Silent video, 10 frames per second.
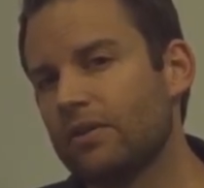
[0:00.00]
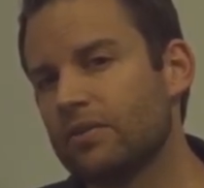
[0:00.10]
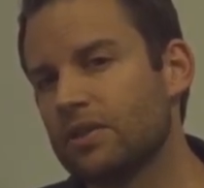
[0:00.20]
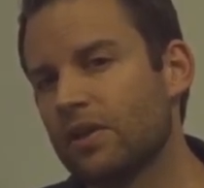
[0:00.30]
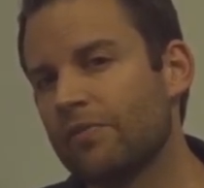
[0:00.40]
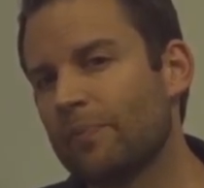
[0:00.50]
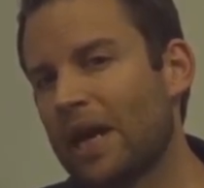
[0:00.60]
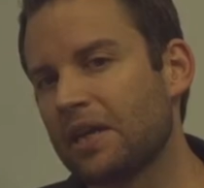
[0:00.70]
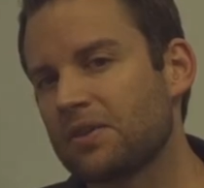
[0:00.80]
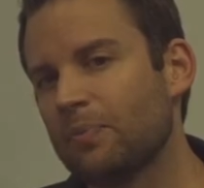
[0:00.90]
Reserve
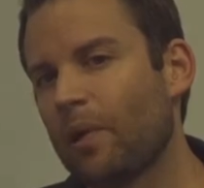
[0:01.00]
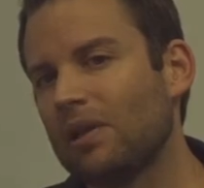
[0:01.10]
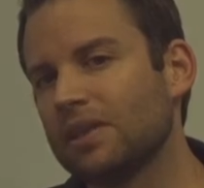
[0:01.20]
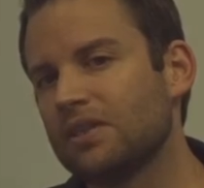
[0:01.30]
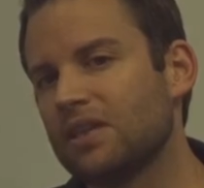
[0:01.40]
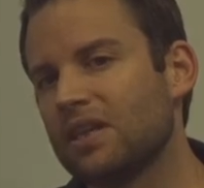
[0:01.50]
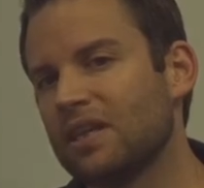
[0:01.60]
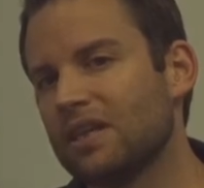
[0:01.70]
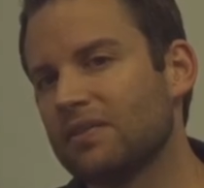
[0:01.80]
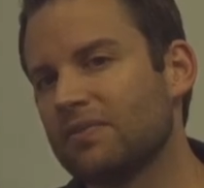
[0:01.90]
Bank's
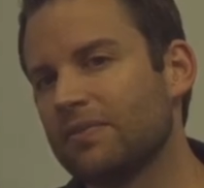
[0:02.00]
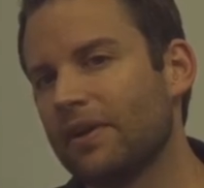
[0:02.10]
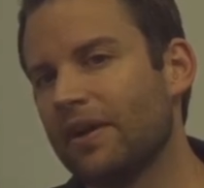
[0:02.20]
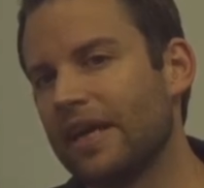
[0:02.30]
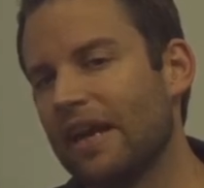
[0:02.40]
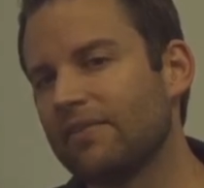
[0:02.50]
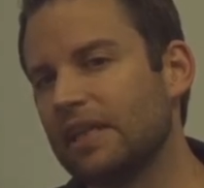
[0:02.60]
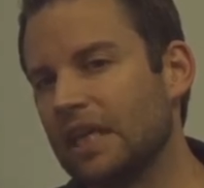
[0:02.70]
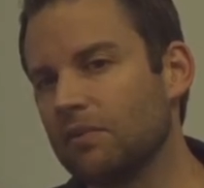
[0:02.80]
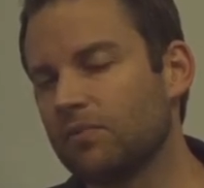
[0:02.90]
policy is very
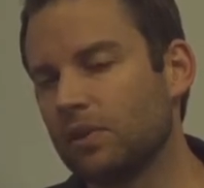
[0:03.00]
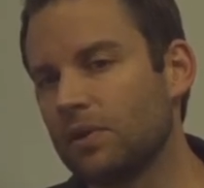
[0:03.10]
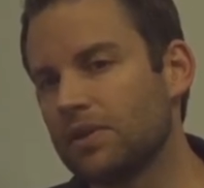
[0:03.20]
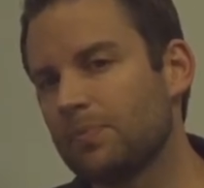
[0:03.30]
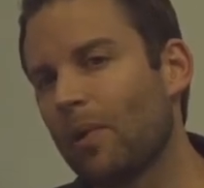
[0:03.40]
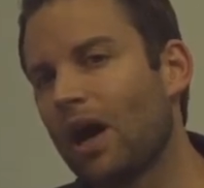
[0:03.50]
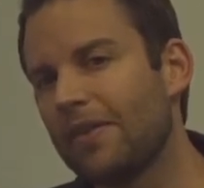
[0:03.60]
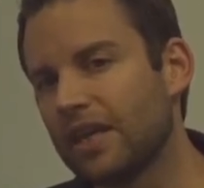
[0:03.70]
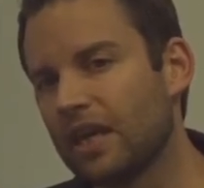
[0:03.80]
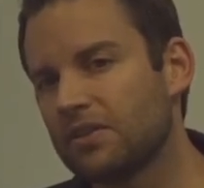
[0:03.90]
heavily influenced
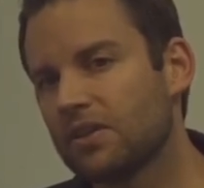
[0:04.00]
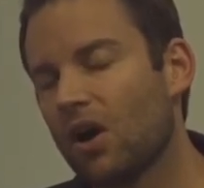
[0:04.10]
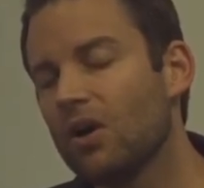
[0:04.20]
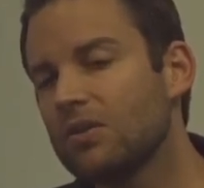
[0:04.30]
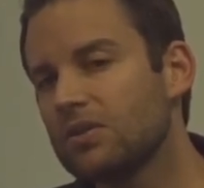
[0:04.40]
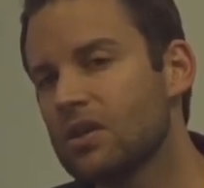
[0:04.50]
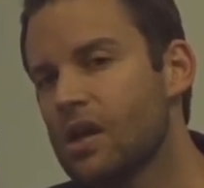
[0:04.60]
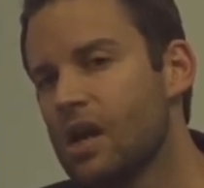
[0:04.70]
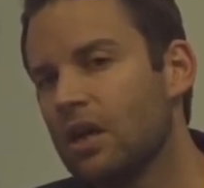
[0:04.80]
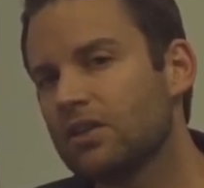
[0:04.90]
by the East Coast.
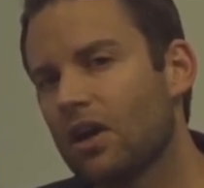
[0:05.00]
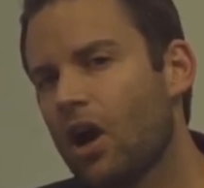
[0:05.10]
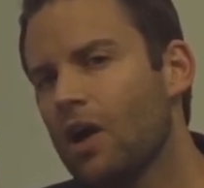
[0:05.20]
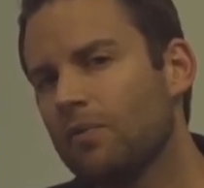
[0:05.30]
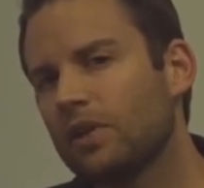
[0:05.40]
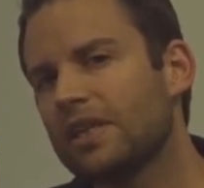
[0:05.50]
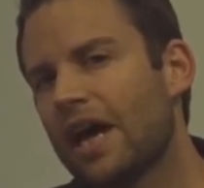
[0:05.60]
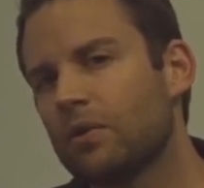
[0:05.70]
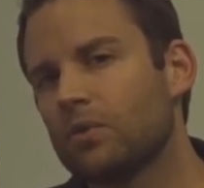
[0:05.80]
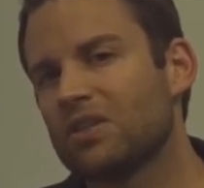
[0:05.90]
So hopefully
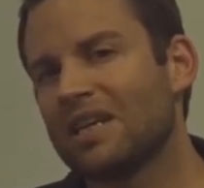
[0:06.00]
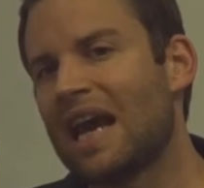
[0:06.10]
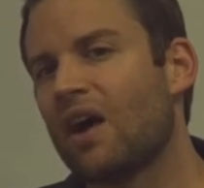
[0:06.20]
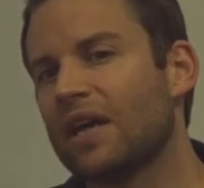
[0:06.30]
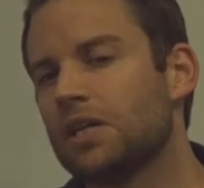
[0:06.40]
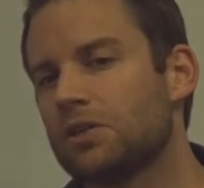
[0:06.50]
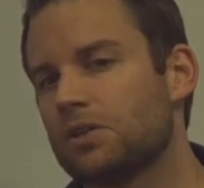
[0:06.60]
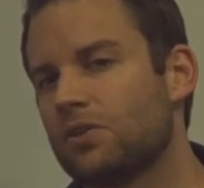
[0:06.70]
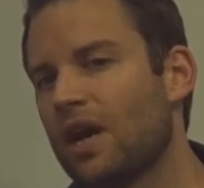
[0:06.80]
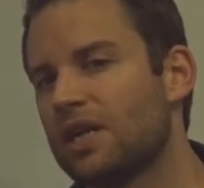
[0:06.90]
that will see our
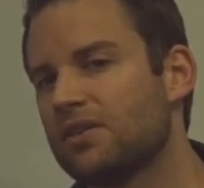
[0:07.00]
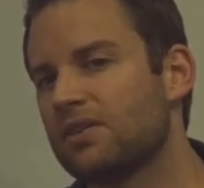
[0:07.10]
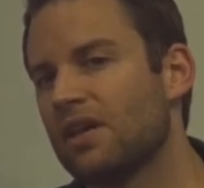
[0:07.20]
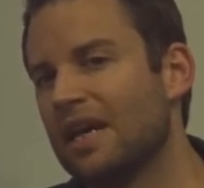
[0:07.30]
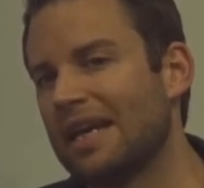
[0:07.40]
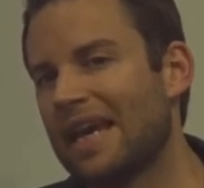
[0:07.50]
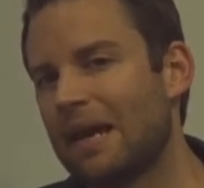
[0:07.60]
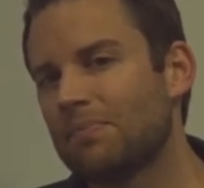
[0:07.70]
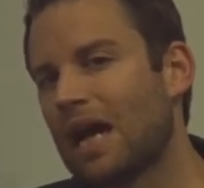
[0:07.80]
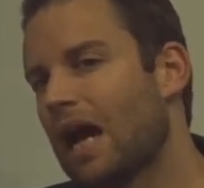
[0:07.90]
interest rates
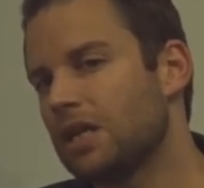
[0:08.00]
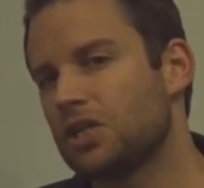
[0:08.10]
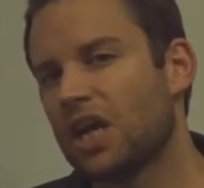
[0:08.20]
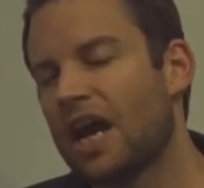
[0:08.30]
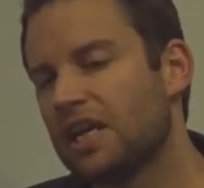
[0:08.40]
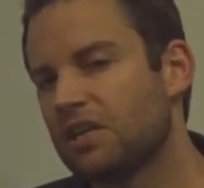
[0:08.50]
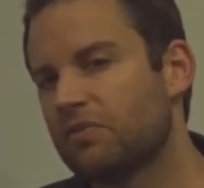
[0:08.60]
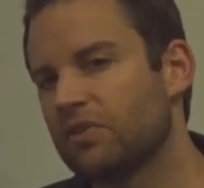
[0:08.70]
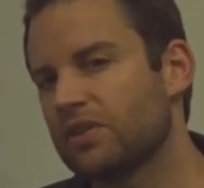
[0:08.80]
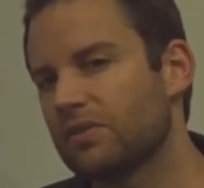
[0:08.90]
kept
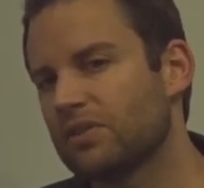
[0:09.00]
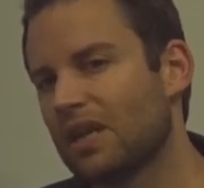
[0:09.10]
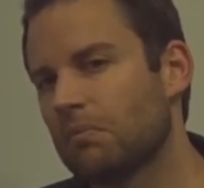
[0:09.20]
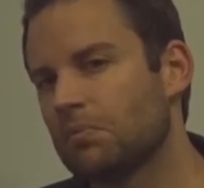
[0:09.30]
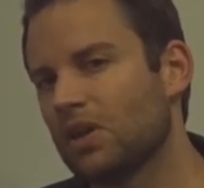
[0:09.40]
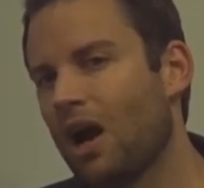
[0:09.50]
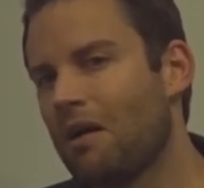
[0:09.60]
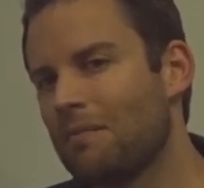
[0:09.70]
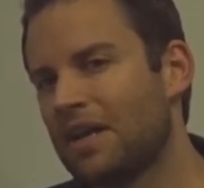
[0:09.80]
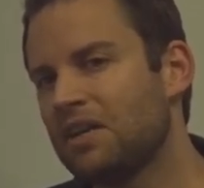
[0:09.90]
unchanged for some
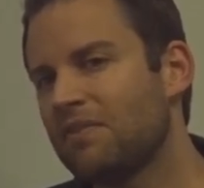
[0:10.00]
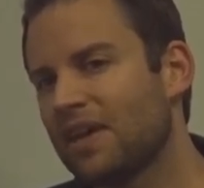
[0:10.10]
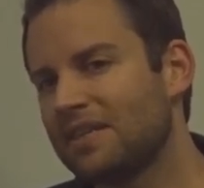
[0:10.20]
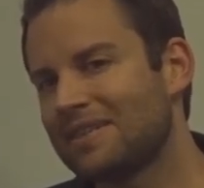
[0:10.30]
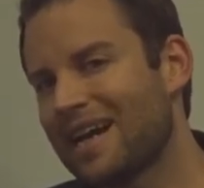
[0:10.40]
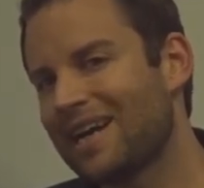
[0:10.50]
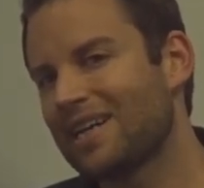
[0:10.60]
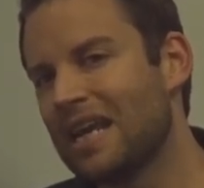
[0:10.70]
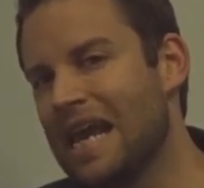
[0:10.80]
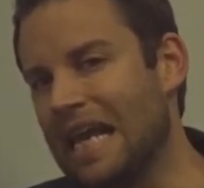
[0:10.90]
time. Imagine if they
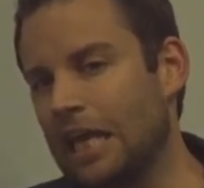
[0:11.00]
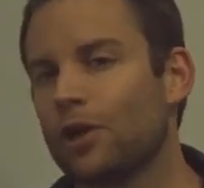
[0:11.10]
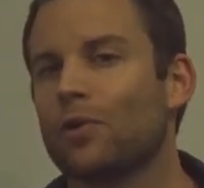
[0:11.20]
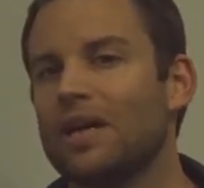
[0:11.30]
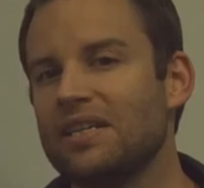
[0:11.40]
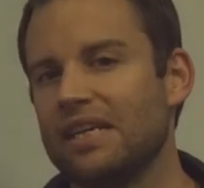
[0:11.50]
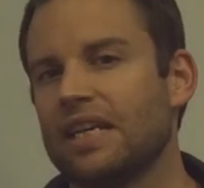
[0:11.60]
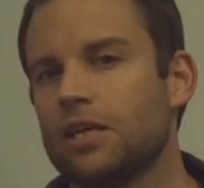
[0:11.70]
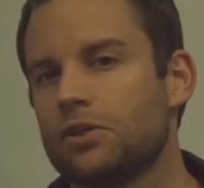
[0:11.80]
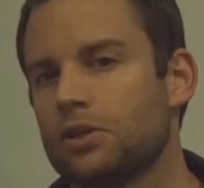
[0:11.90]
started
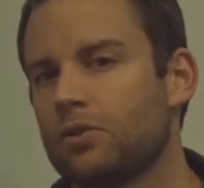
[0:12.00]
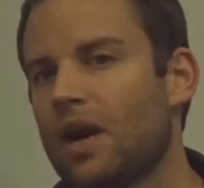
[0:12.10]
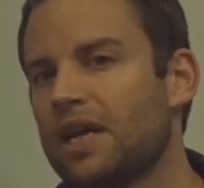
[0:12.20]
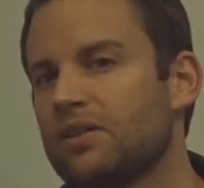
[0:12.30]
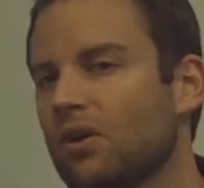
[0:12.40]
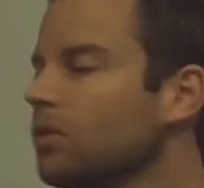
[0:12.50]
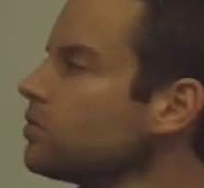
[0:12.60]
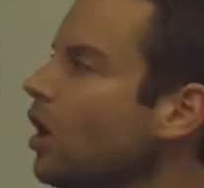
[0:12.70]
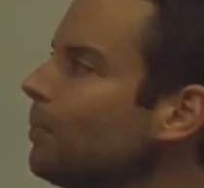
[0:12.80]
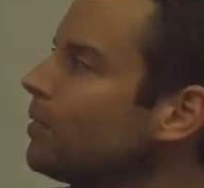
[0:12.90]
increasing interest rates
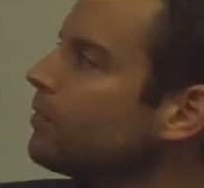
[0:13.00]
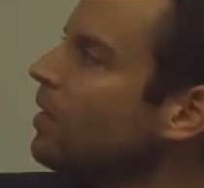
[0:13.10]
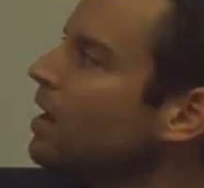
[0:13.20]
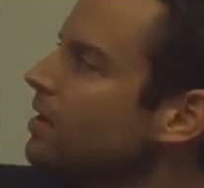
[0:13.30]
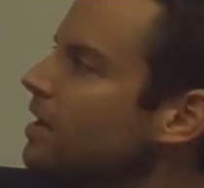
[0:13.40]
on top of